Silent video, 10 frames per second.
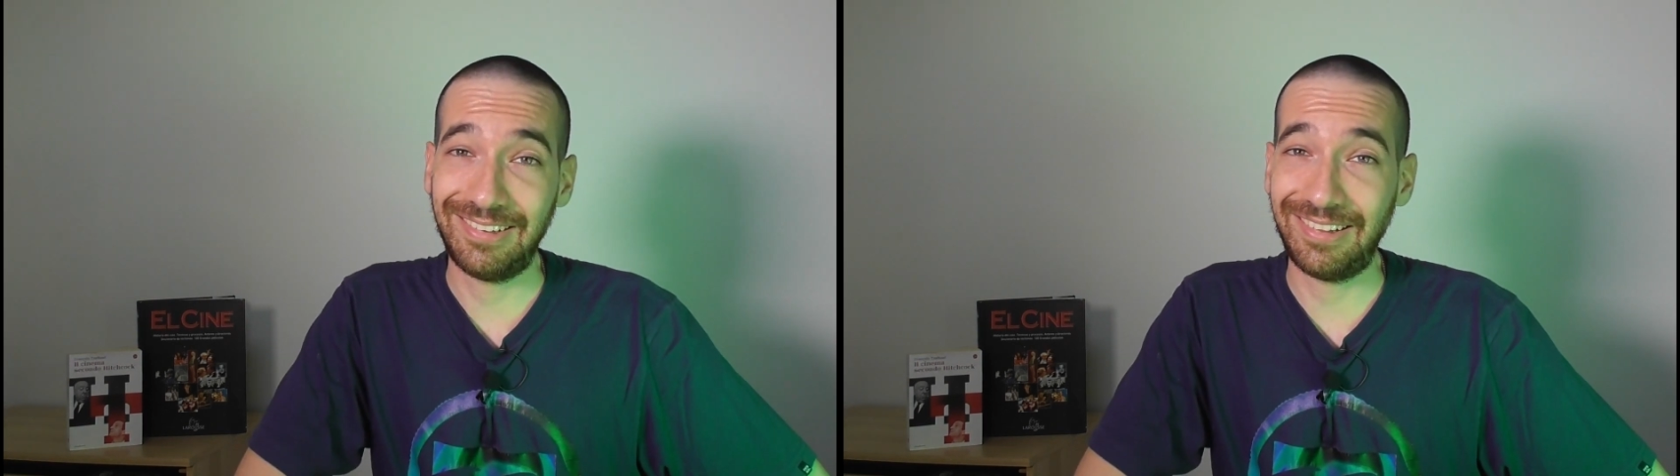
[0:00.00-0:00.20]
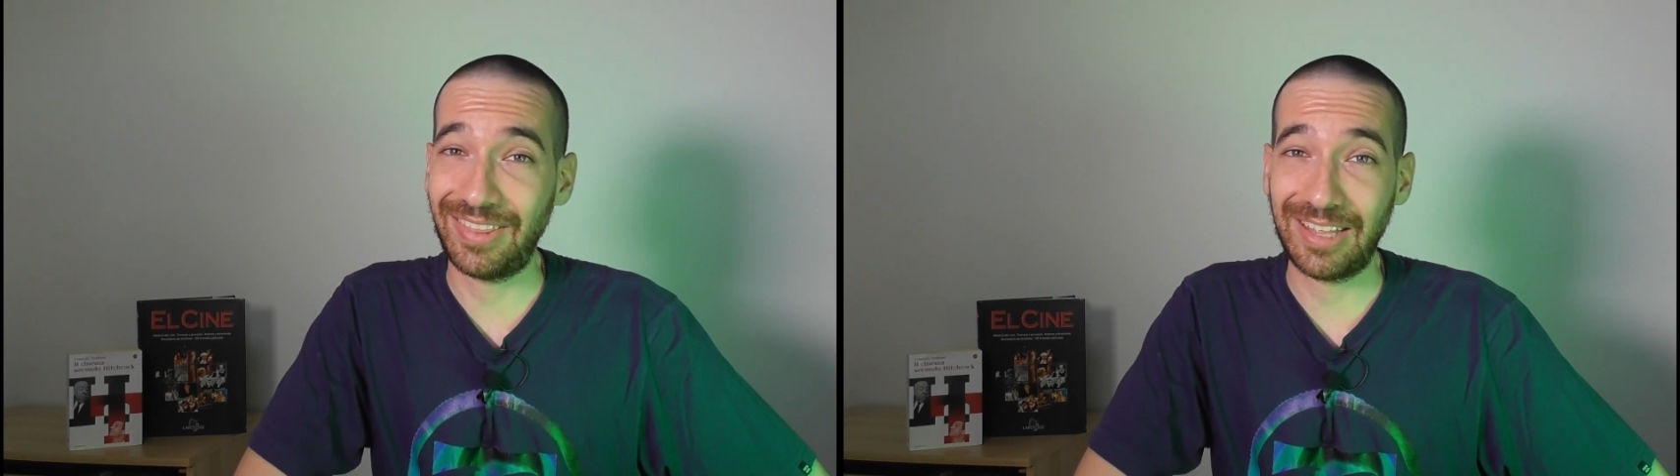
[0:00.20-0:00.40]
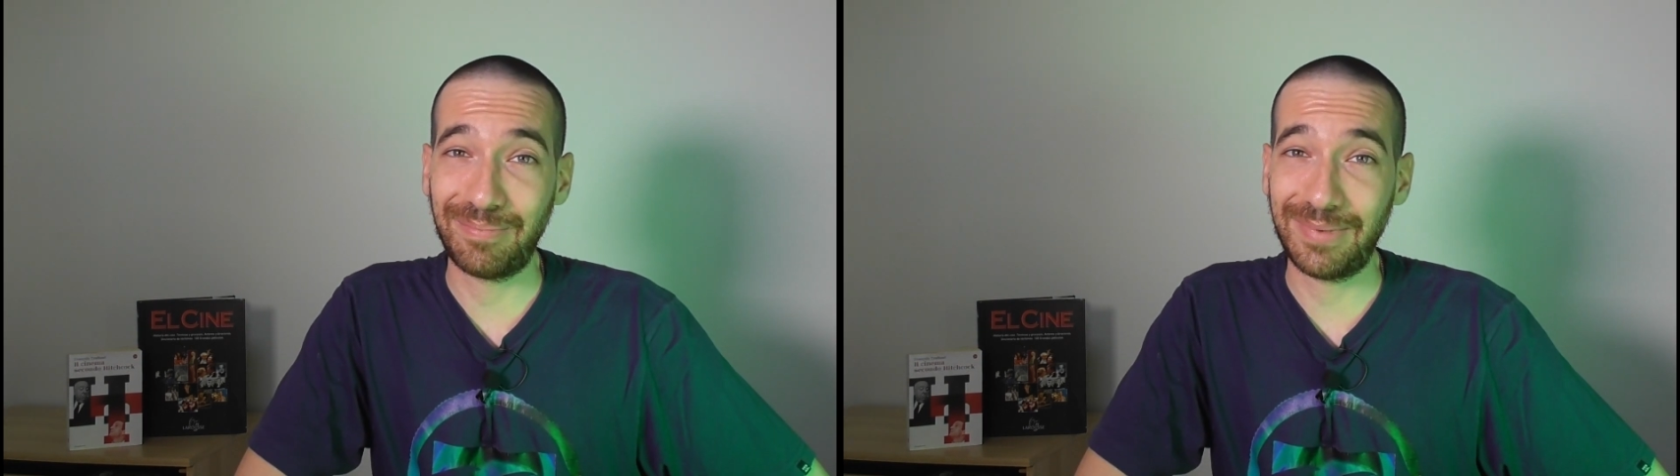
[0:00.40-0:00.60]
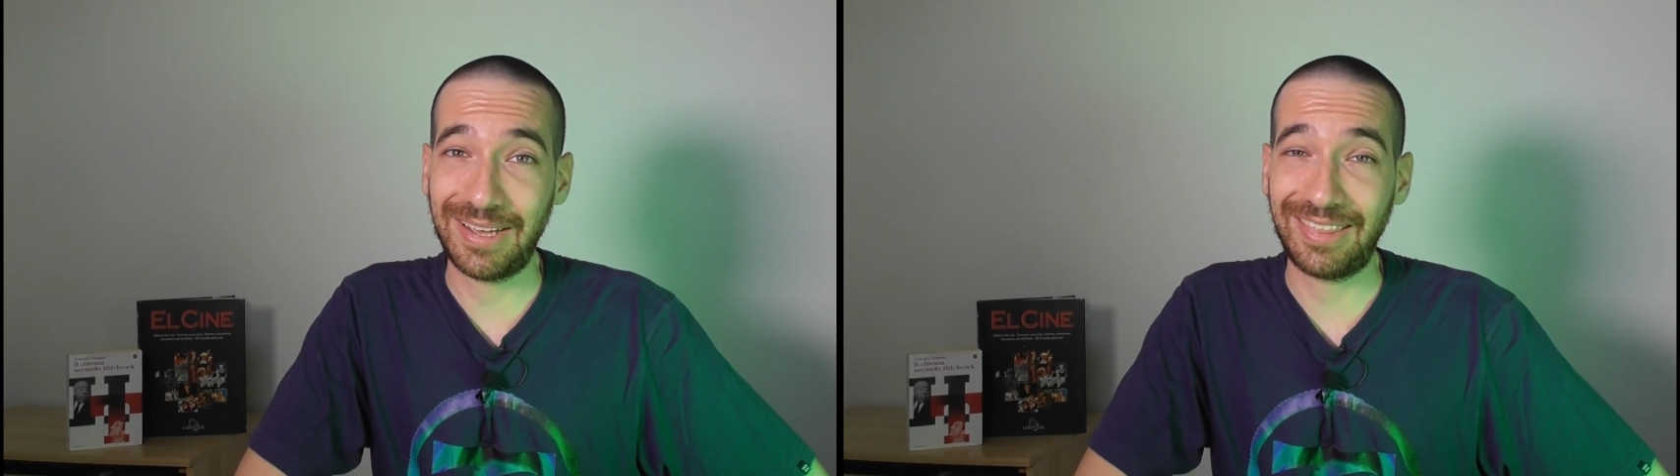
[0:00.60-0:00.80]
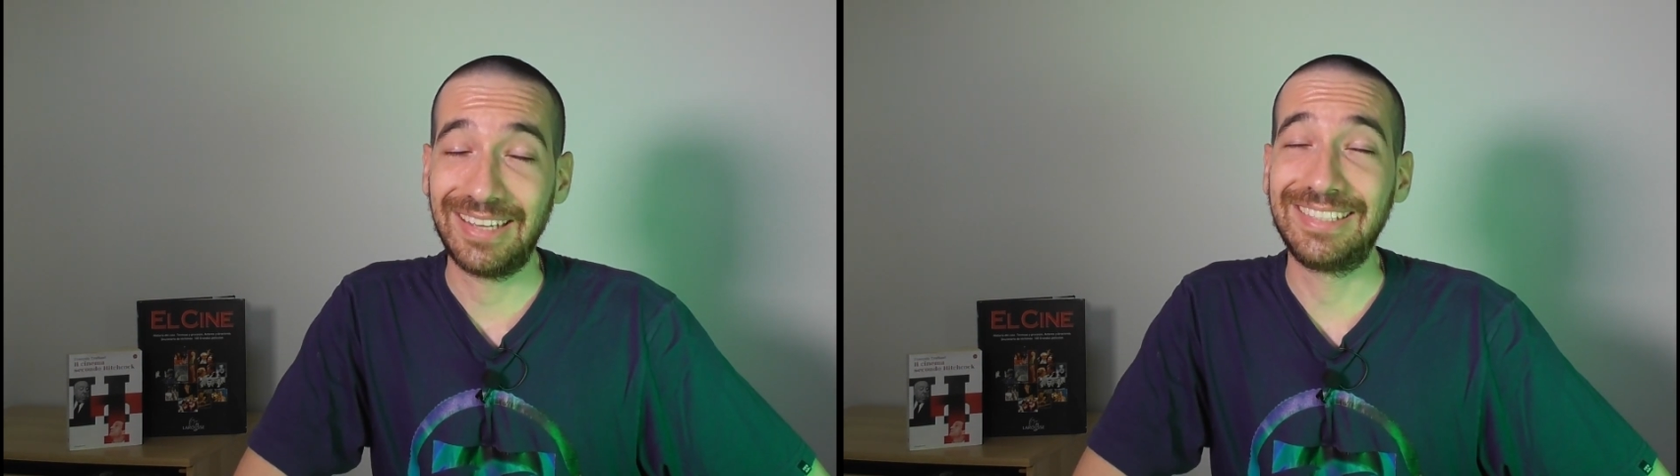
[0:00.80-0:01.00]
All that
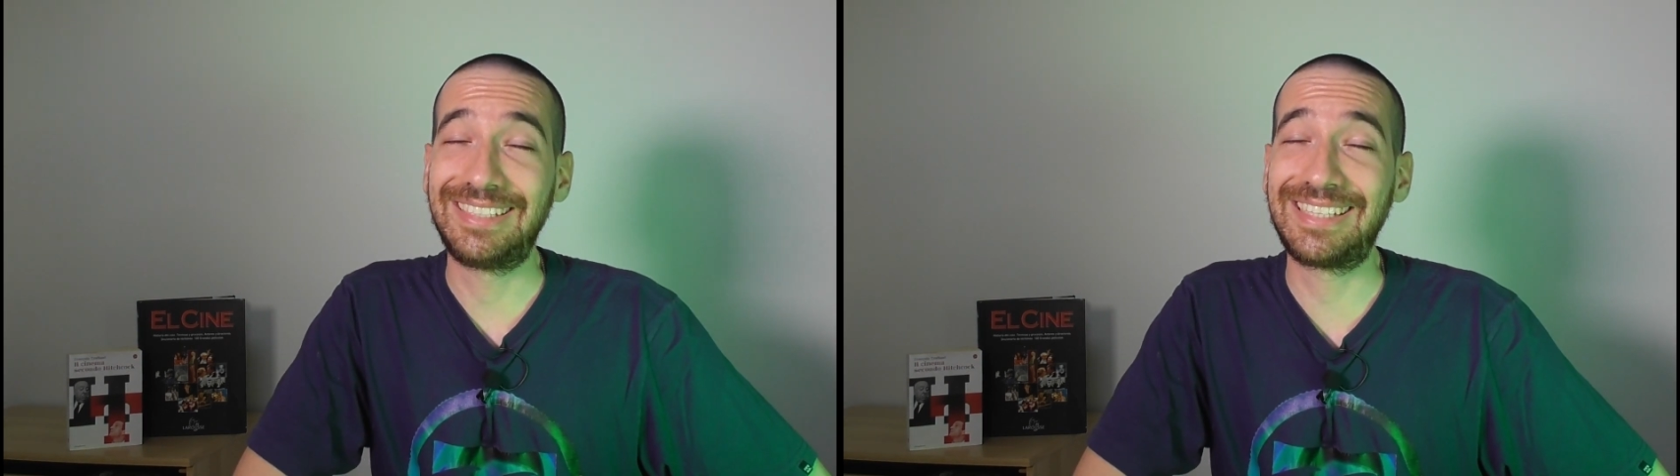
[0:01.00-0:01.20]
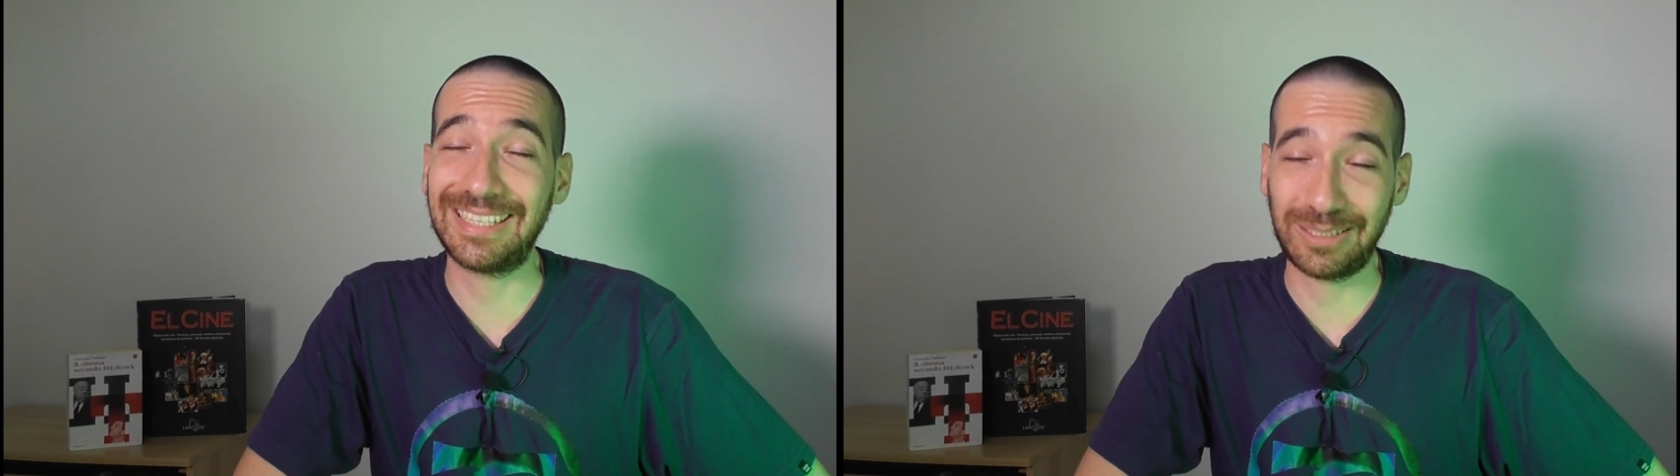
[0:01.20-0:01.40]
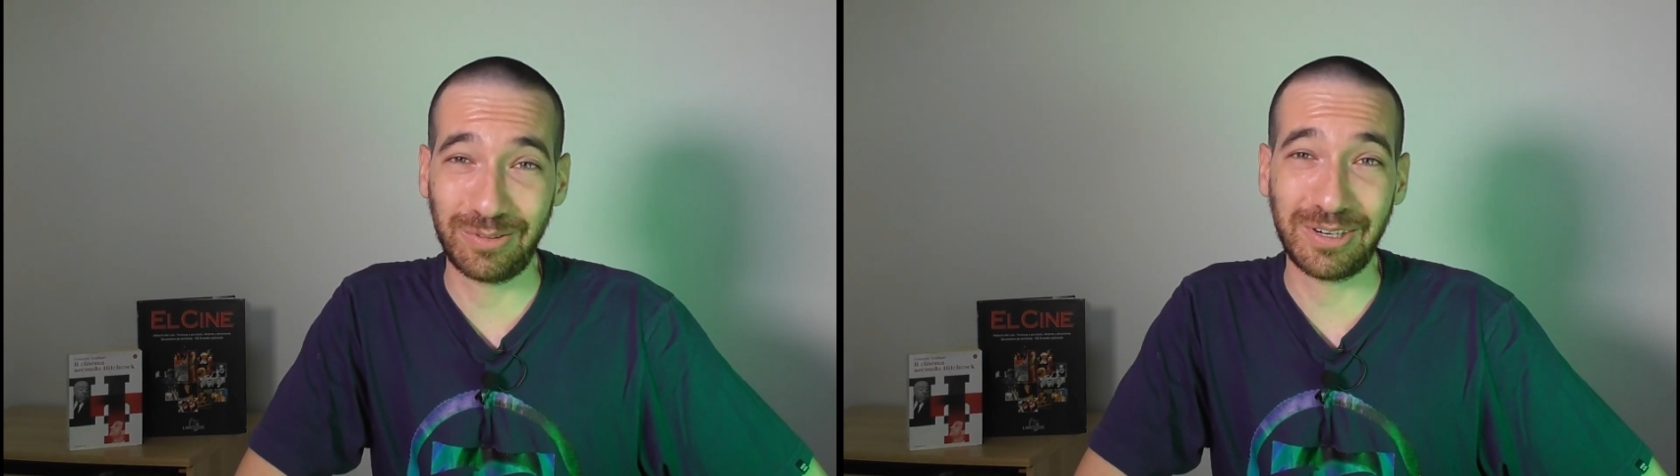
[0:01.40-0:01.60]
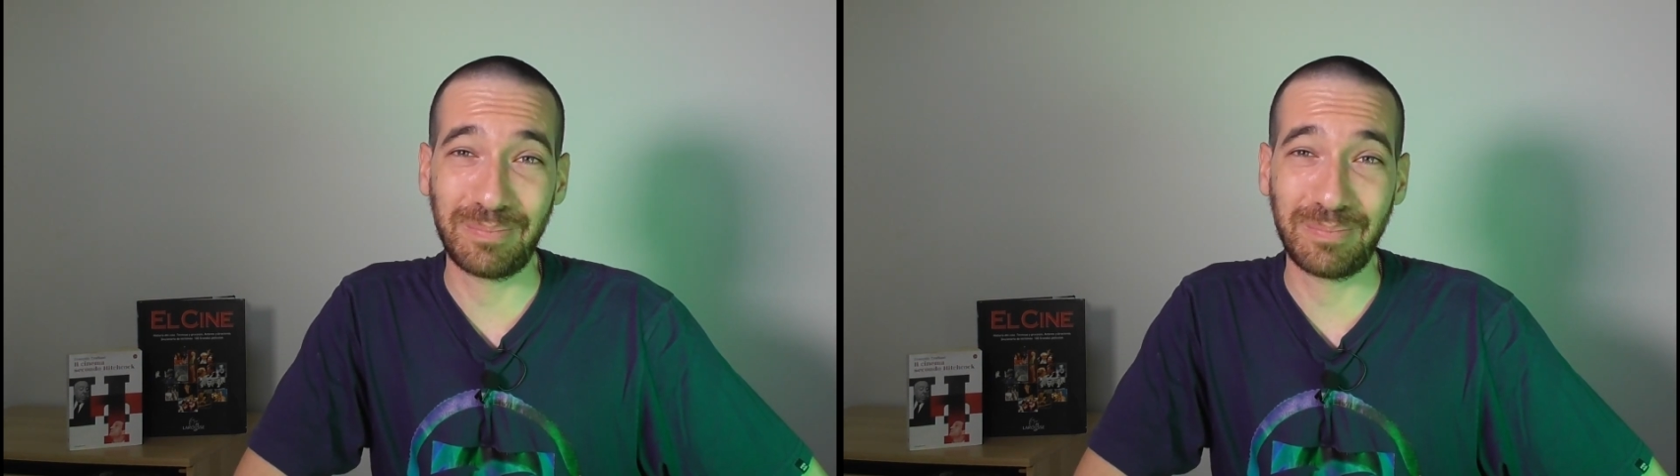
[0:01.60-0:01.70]
math just for a